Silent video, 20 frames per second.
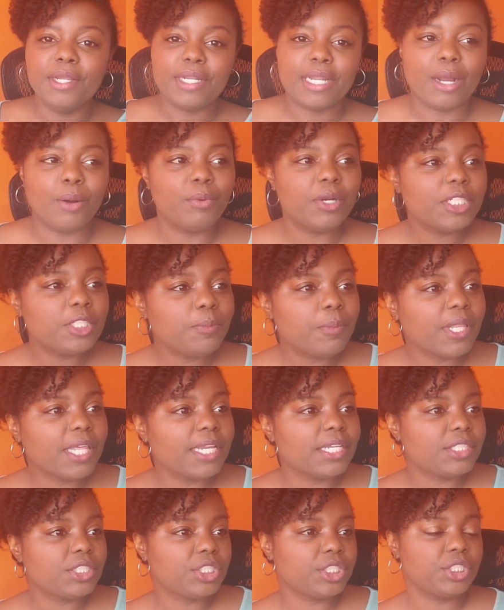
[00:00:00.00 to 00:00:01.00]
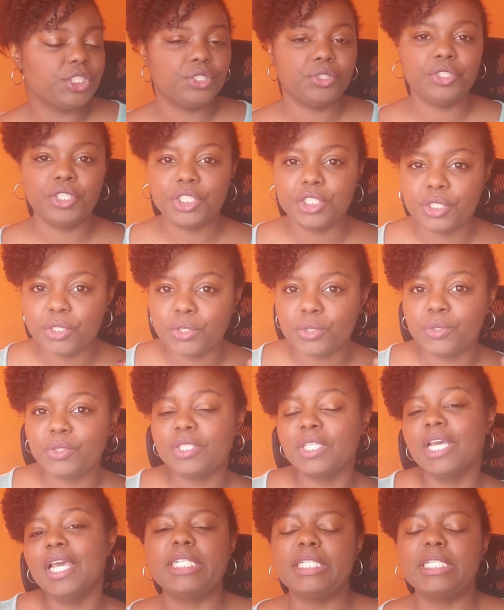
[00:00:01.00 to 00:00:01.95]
Now, which plan should you choose?